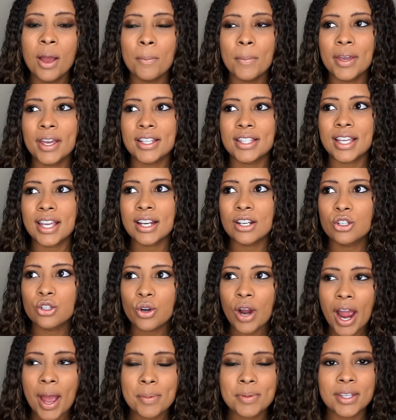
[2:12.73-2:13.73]
because it
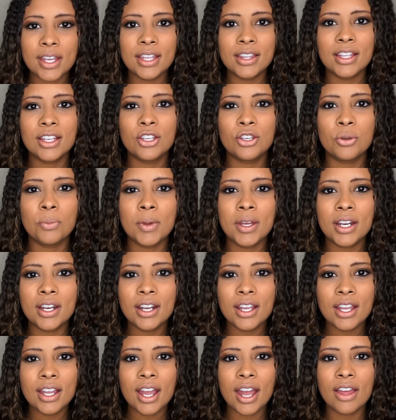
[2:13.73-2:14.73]
traps in the
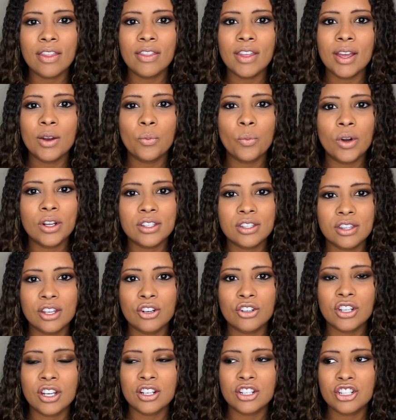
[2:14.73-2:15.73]
humidity and then once
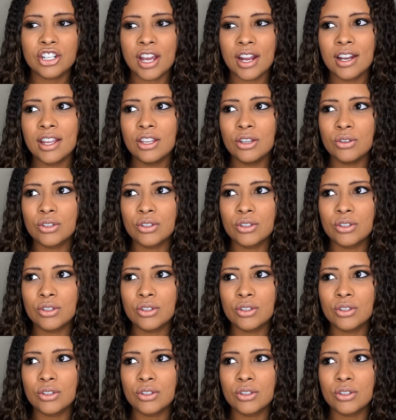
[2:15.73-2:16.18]
they're done shedding,